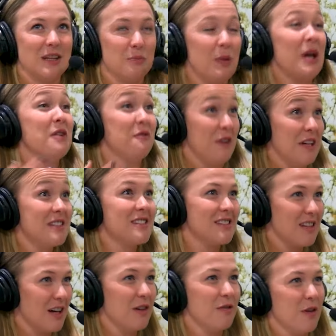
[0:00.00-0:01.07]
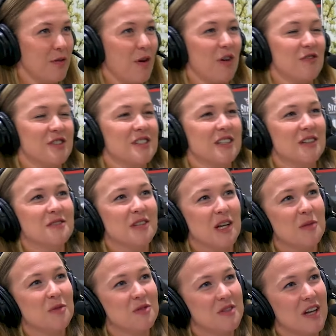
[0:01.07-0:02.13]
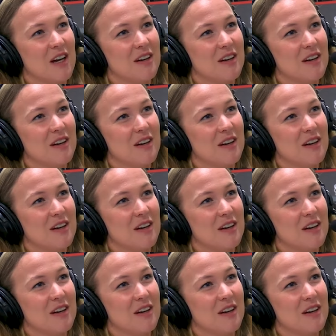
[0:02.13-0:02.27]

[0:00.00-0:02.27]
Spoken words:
the benefits of harvesting those animals. Yeah.